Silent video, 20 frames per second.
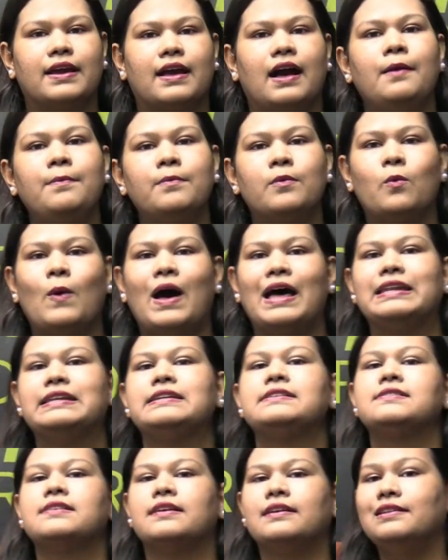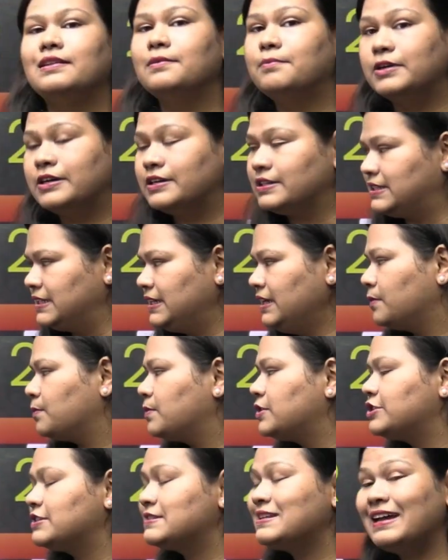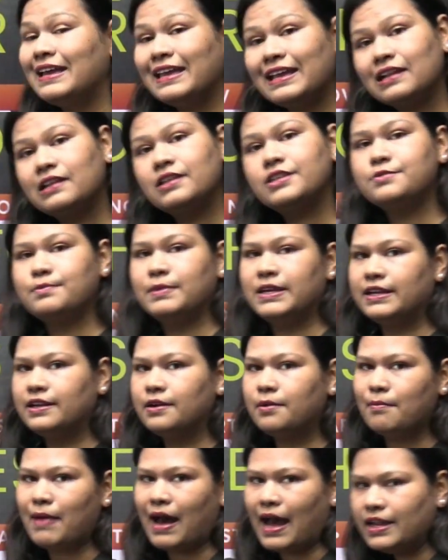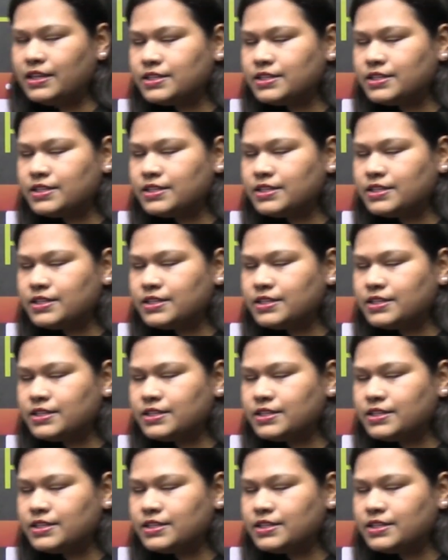One is Liberty, which is an English medium batch.